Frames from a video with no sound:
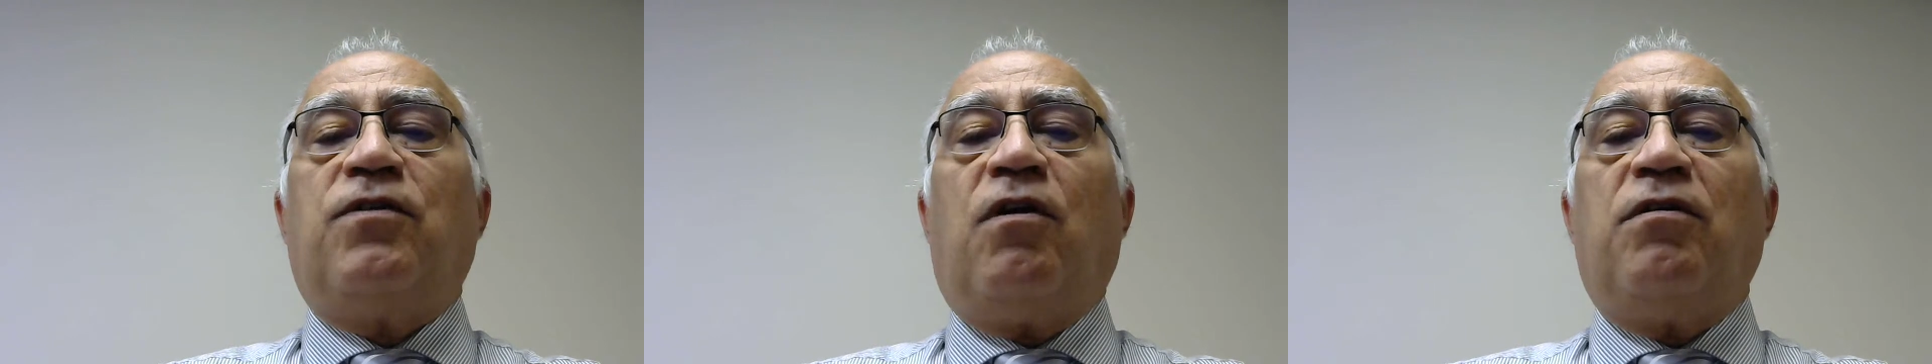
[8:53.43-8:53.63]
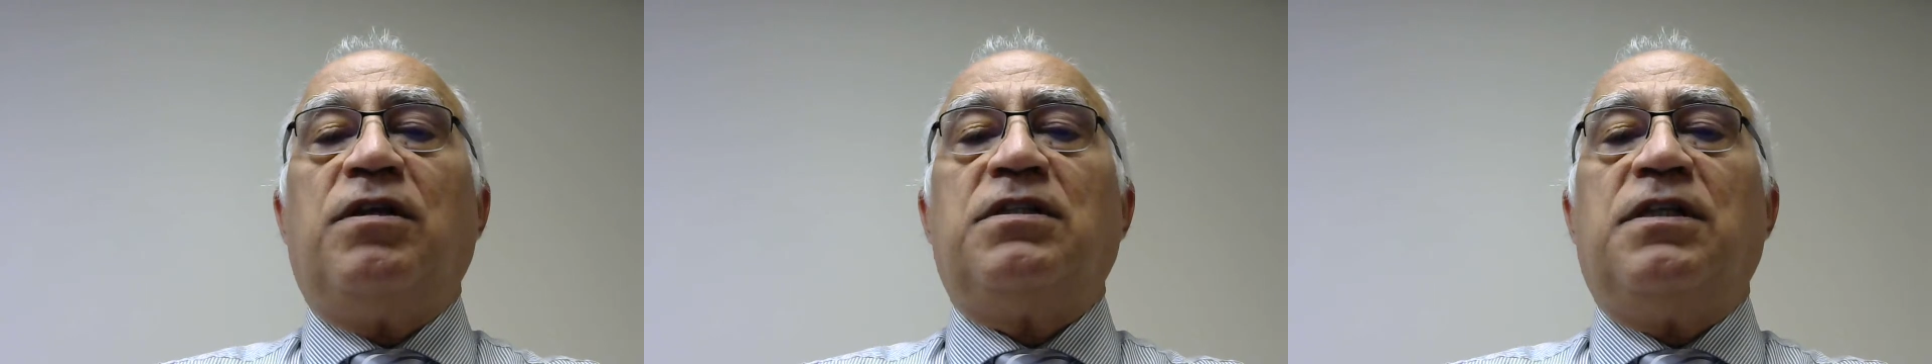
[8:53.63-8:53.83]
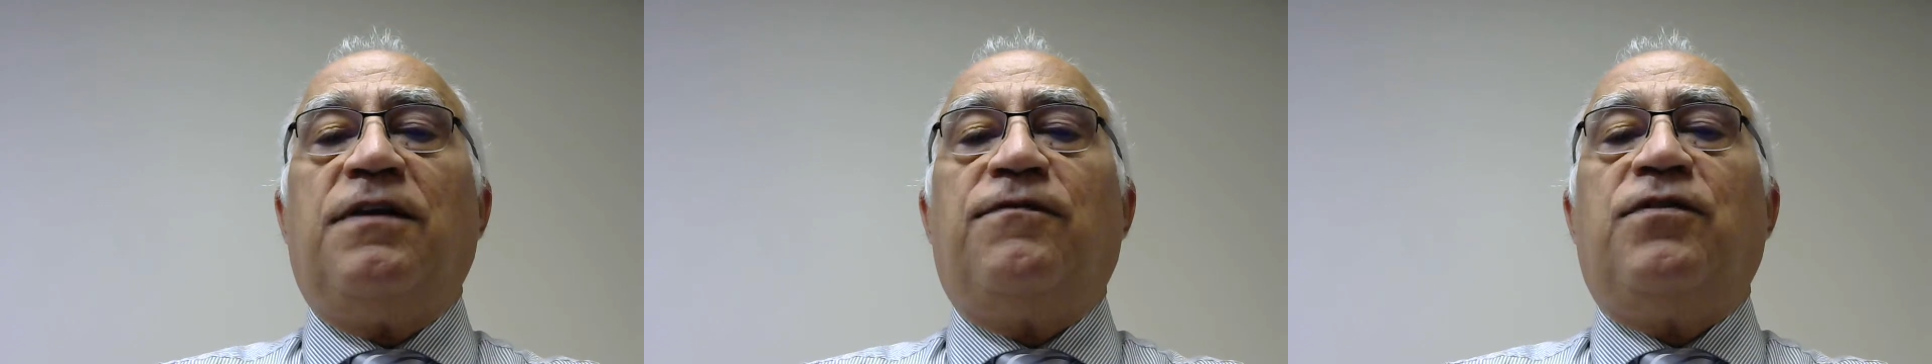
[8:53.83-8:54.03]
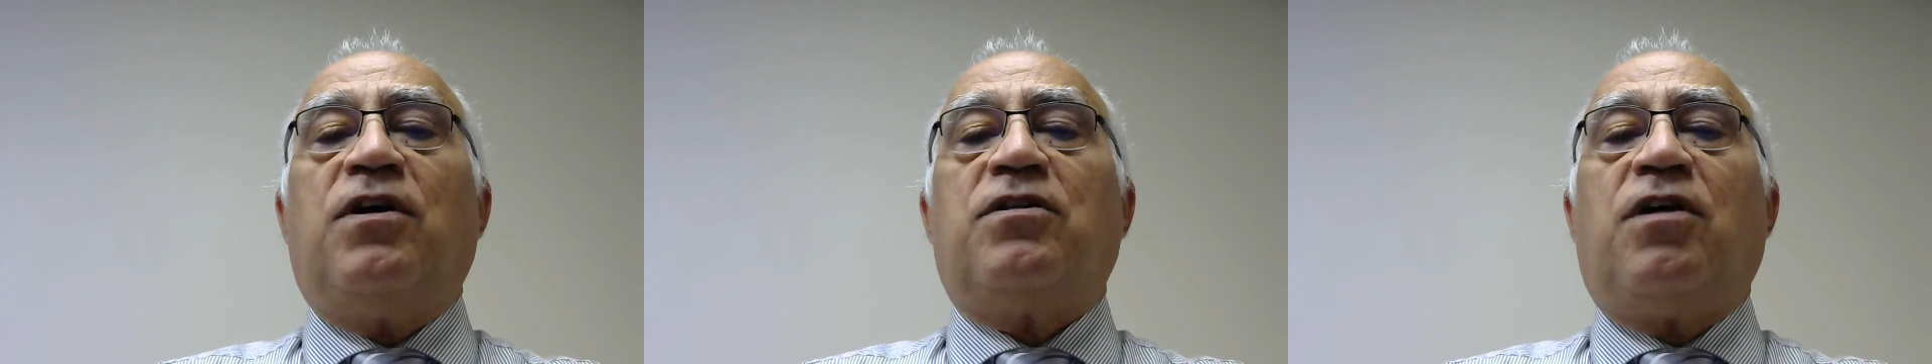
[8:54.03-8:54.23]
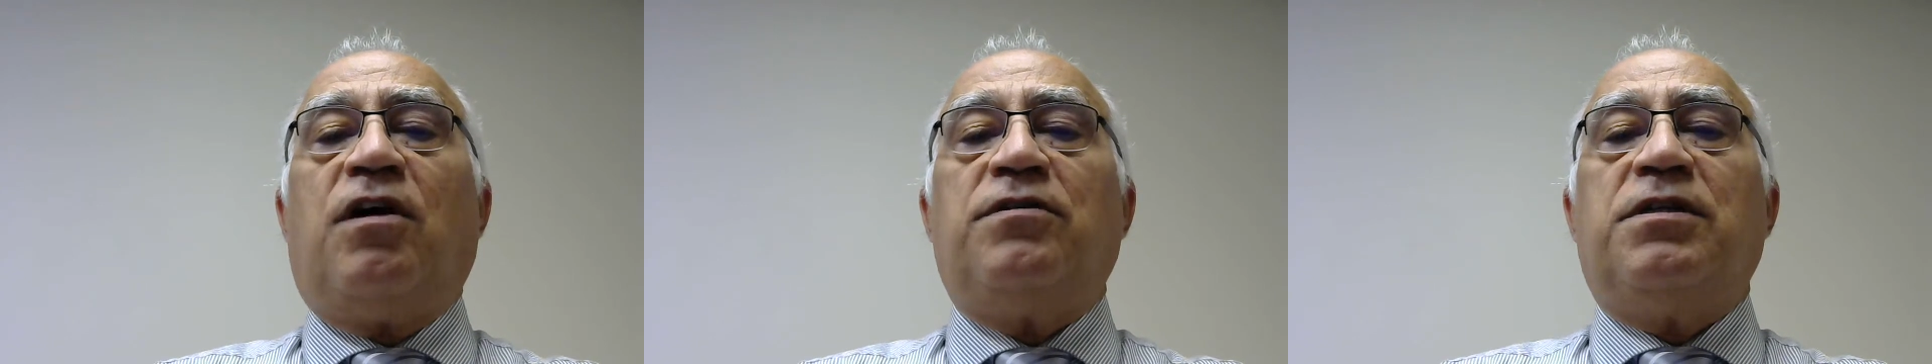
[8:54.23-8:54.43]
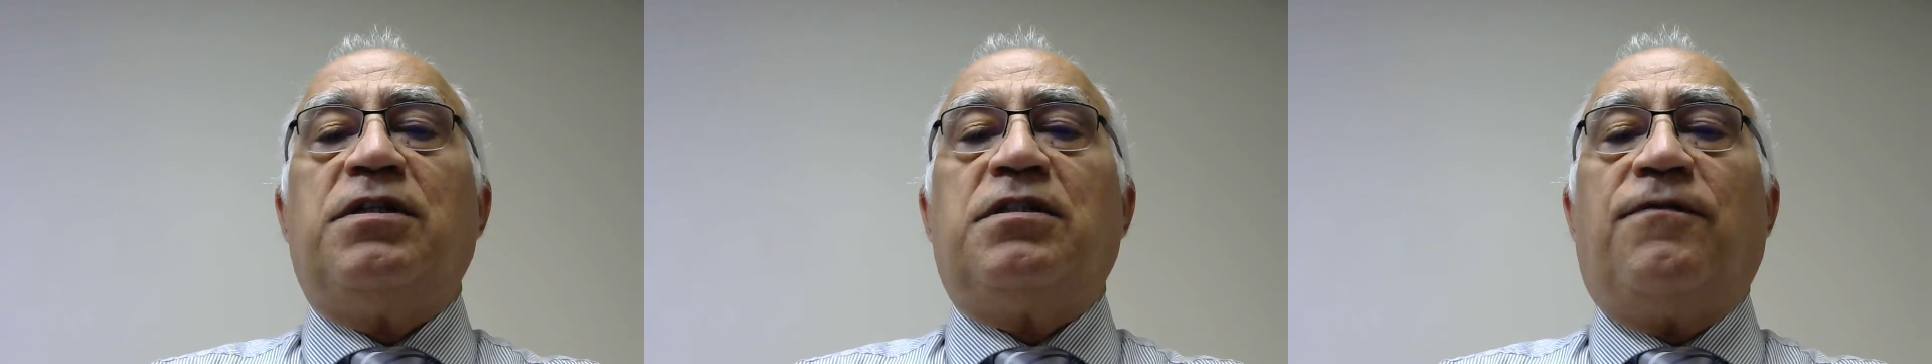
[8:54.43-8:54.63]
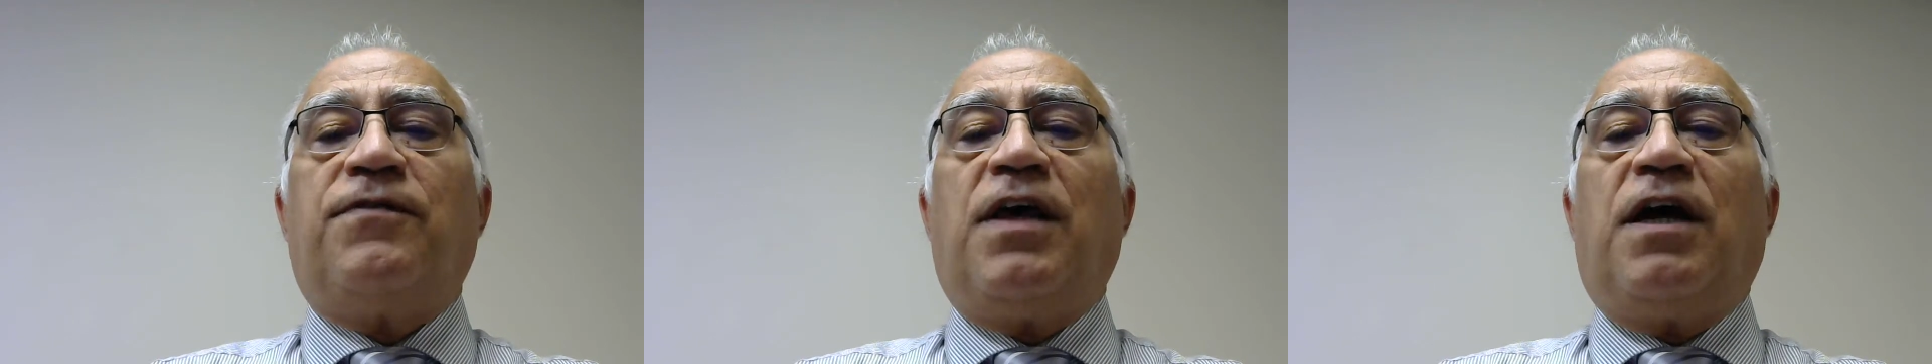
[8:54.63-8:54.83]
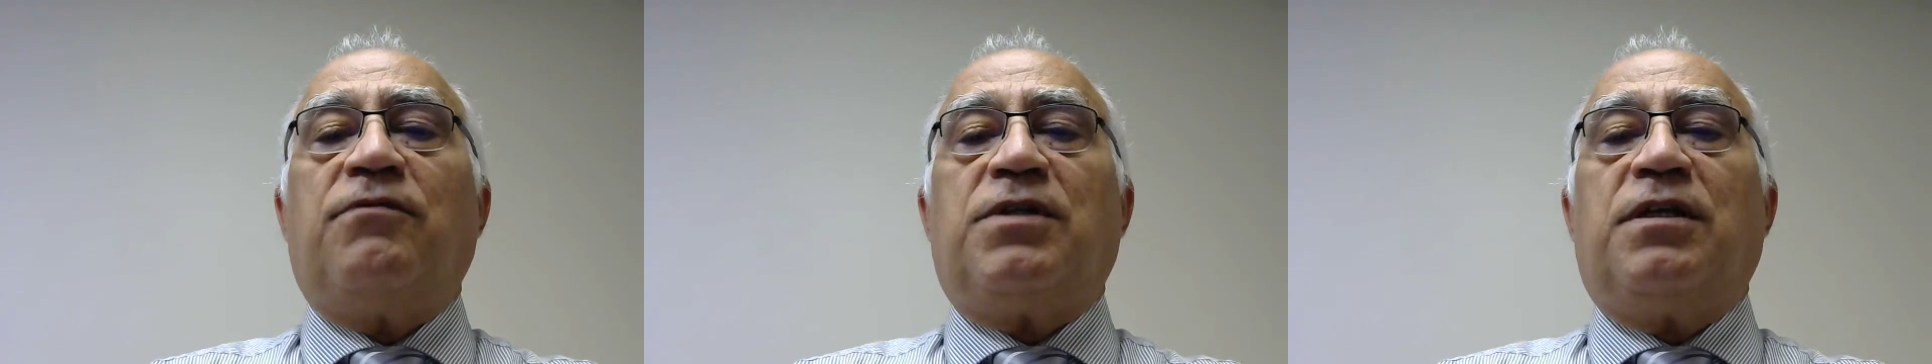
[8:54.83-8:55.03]
dollars, if not hundreds of
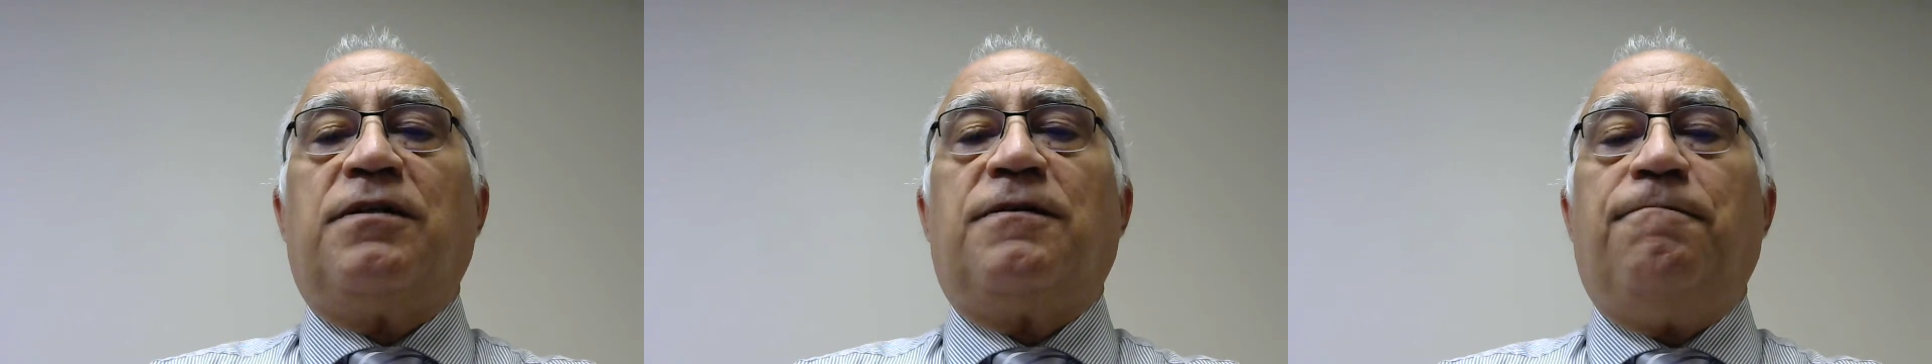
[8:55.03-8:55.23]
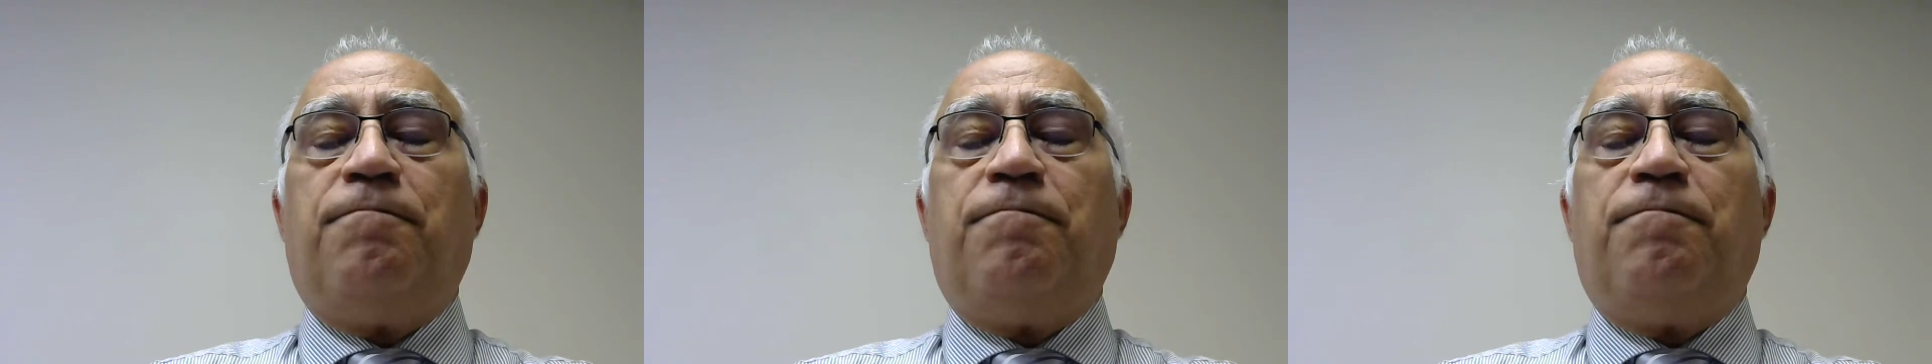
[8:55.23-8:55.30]
thousands.